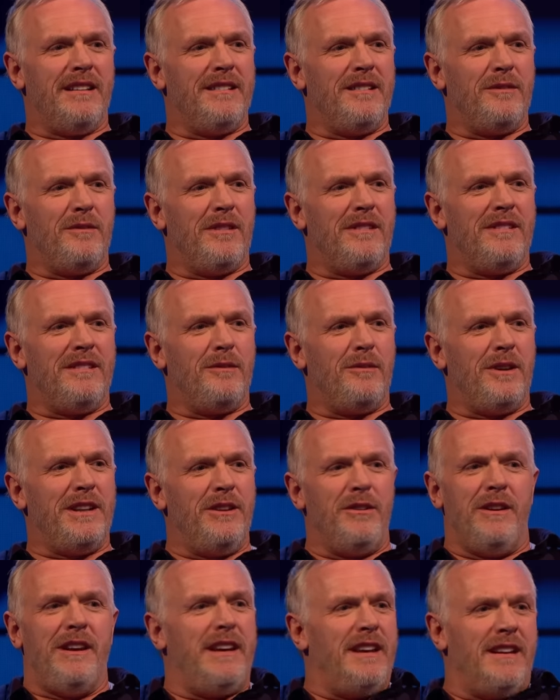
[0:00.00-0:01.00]
Really? When
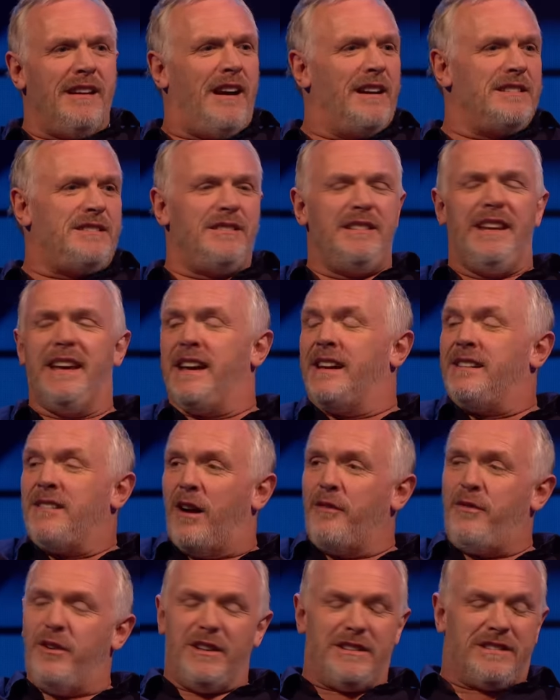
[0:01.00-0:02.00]
you hear... yeah,
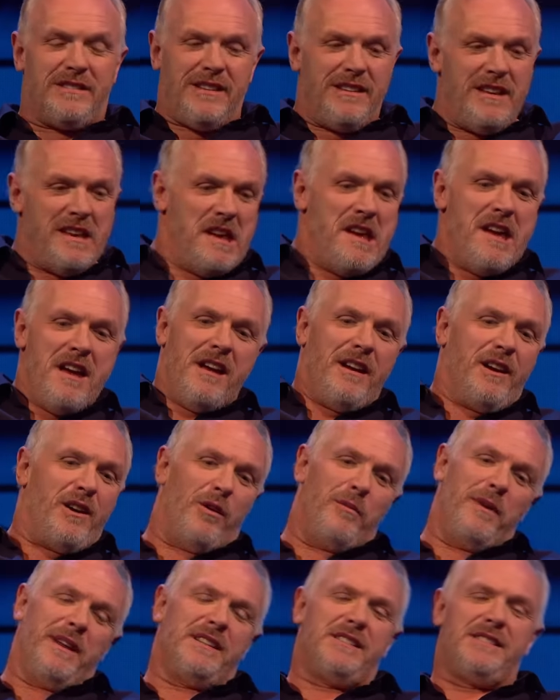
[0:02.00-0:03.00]
I've heard
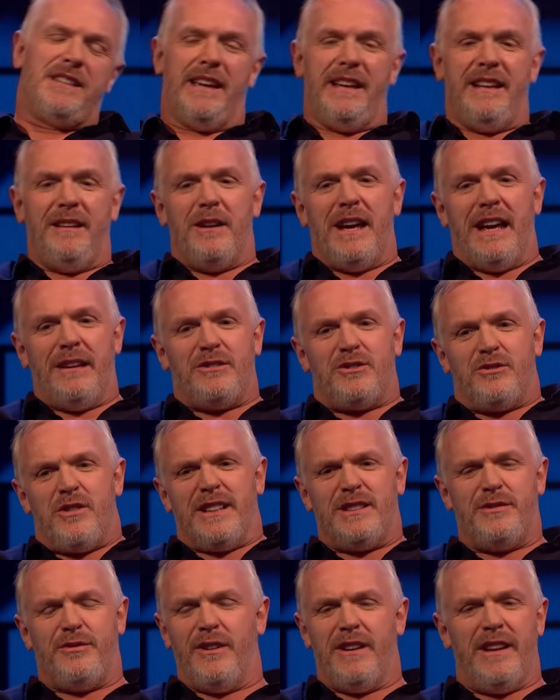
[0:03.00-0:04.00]
comics saying how
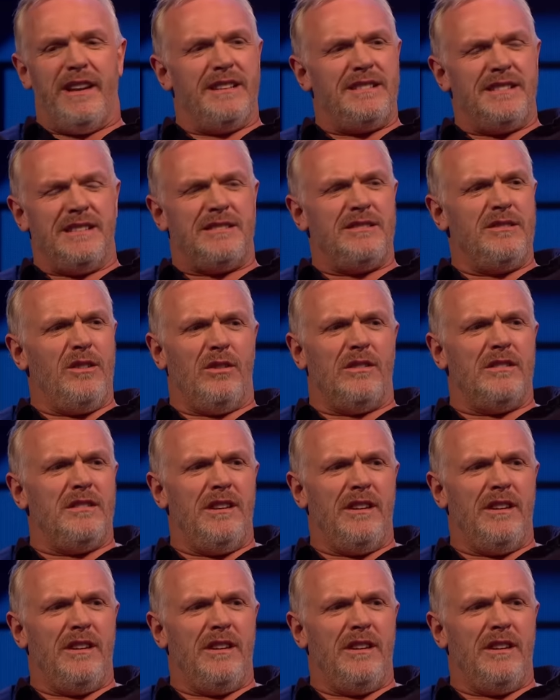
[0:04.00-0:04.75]
stressful it is. It's not.